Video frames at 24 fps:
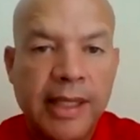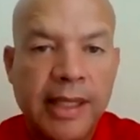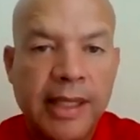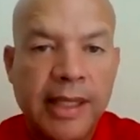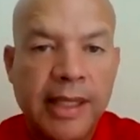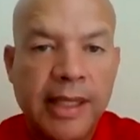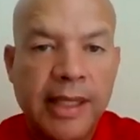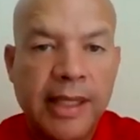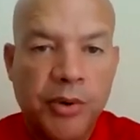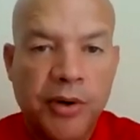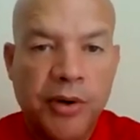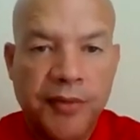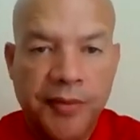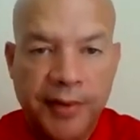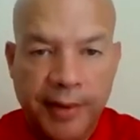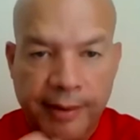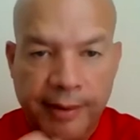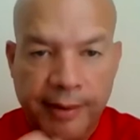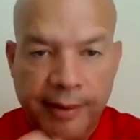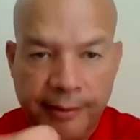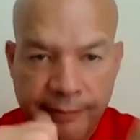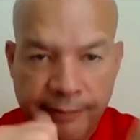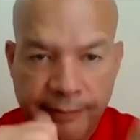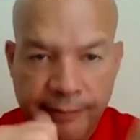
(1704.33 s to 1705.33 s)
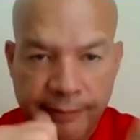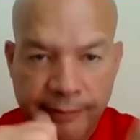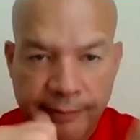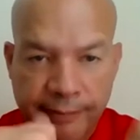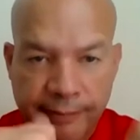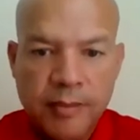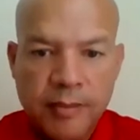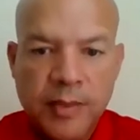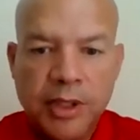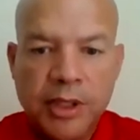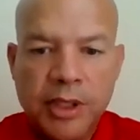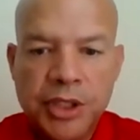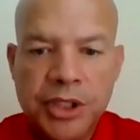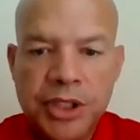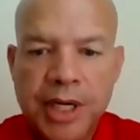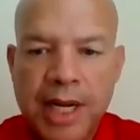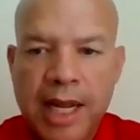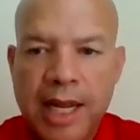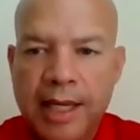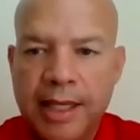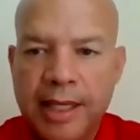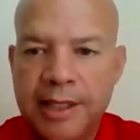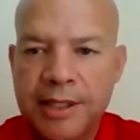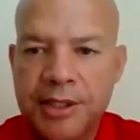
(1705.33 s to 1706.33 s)
So perfect. Good
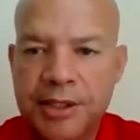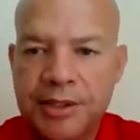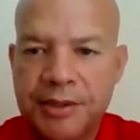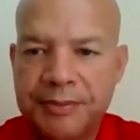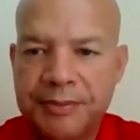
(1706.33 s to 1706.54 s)
challenge.